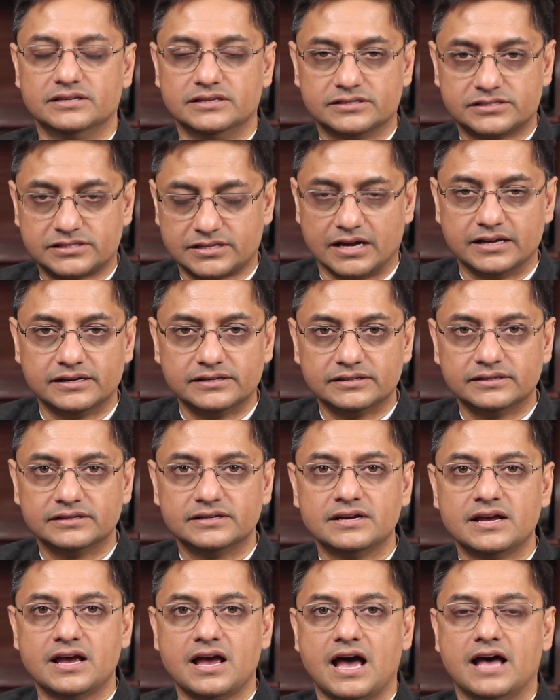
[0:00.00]
son
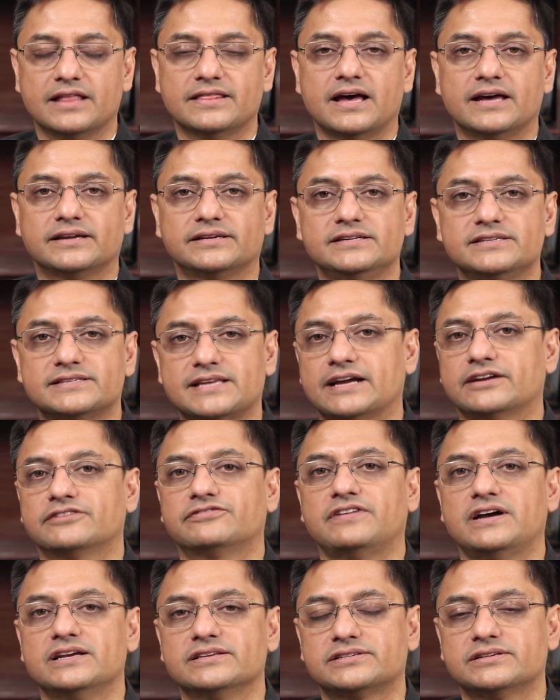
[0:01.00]
and that he
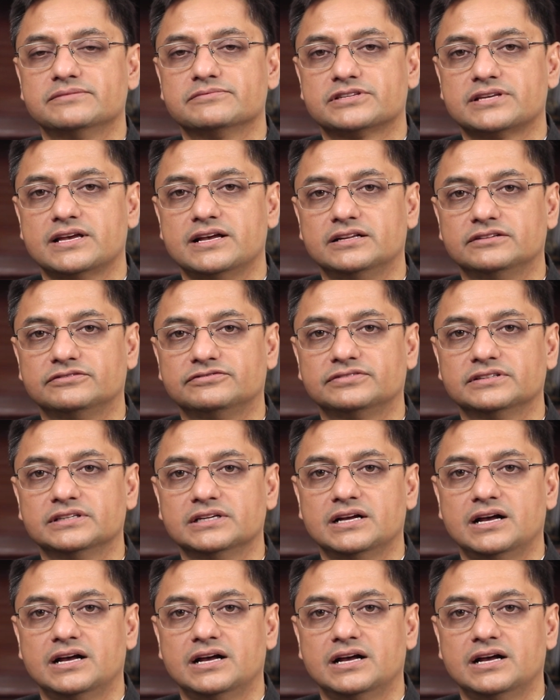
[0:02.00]
sacrificed himself